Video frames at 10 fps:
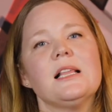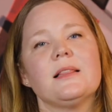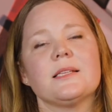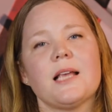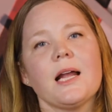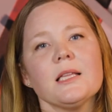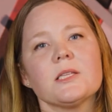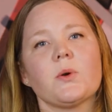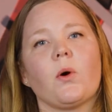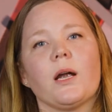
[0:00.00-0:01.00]
The second
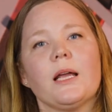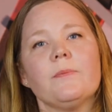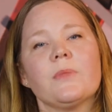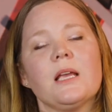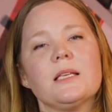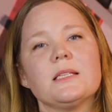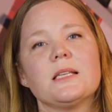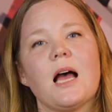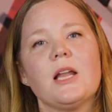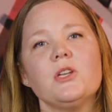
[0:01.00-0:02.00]
story is a